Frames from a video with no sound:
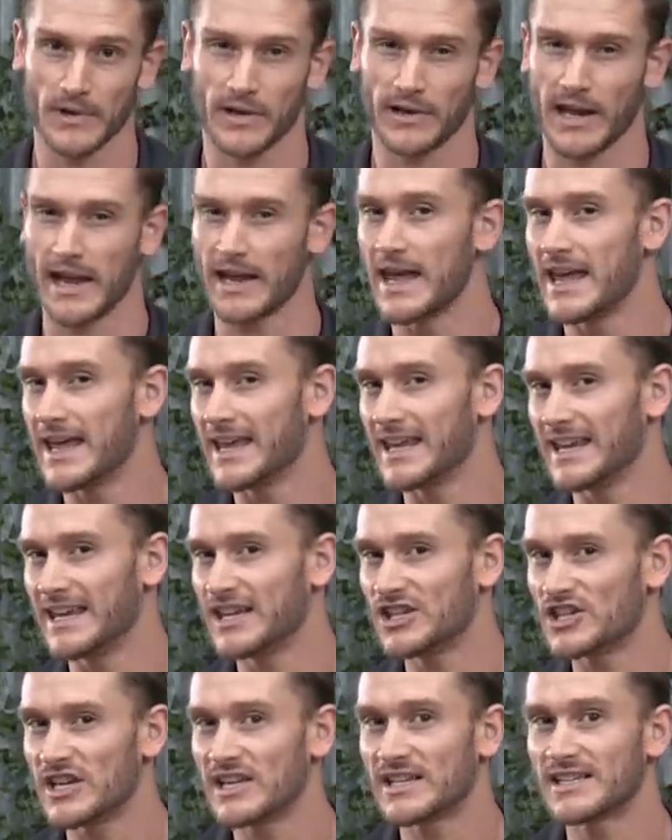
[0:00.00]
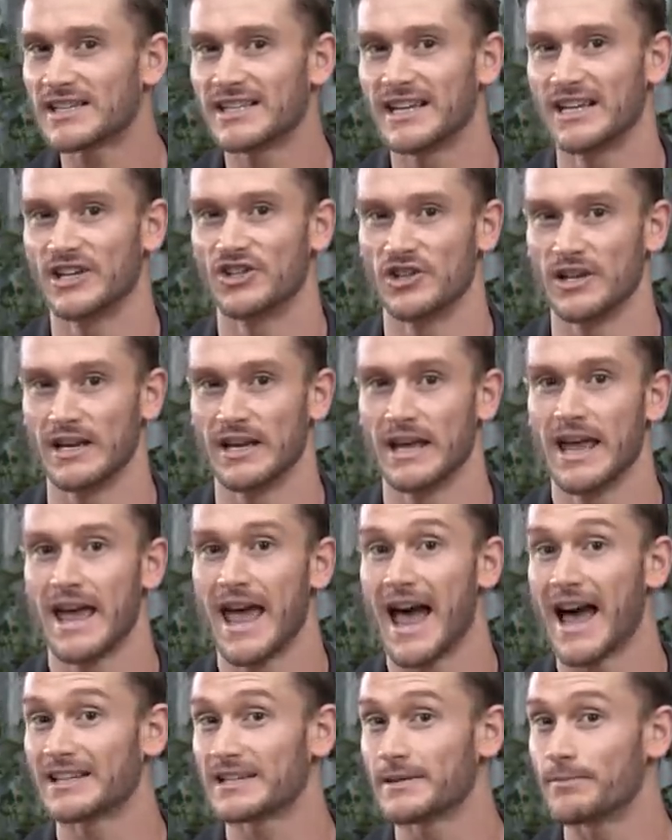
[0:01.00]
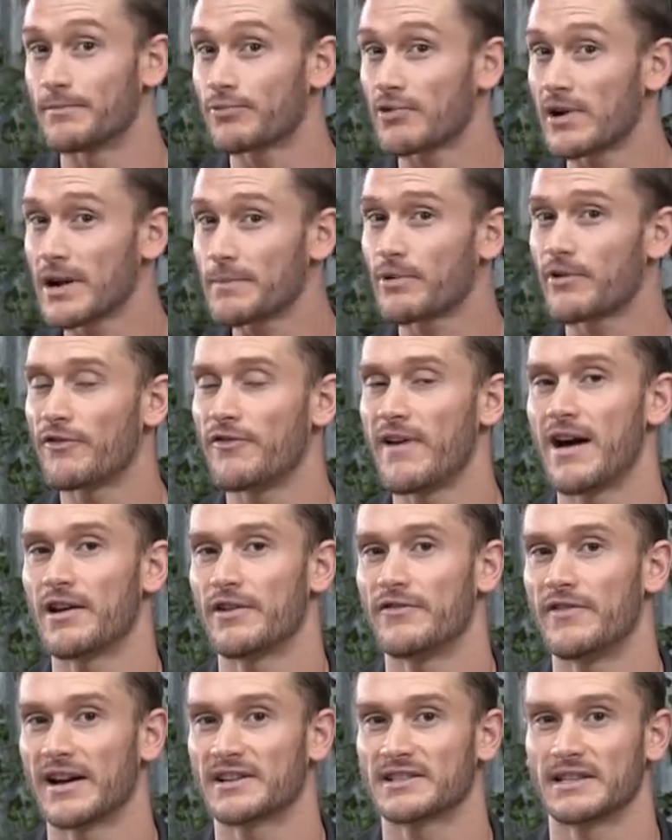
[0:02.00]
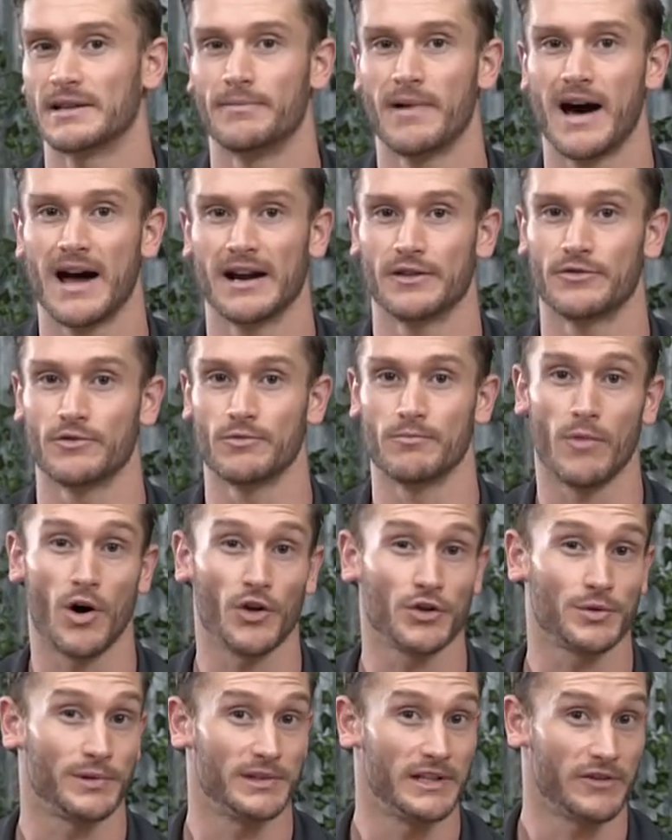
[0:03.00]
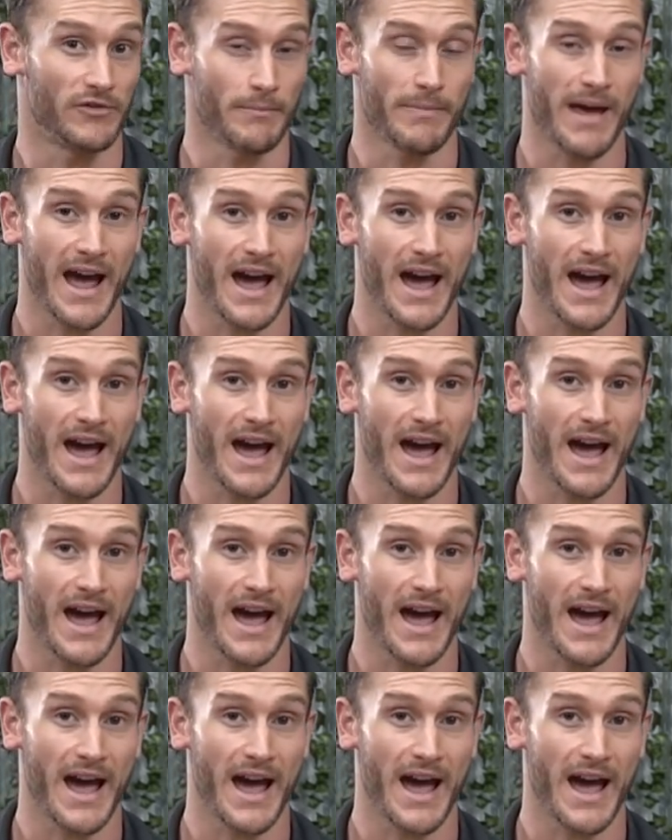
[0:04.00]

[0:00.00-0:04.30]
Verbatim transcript: Okay, EGCG has some pretty profound effects on the body through multiple different